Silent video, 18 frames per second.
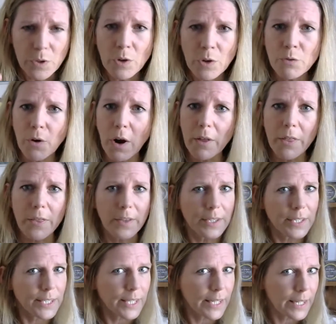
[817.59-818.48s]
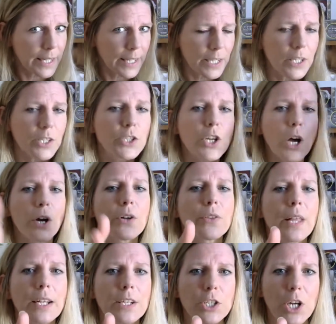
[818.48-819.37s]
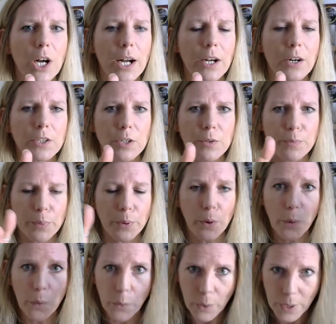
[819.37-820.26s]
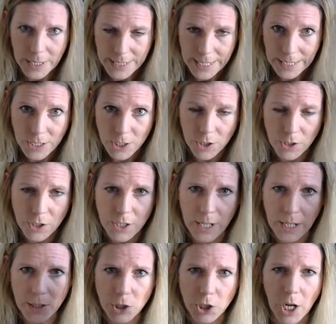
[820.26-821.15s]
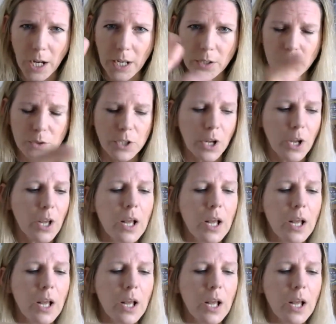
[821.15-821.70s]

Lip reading: Rather than suddenly condone that child and put all attention onto that child,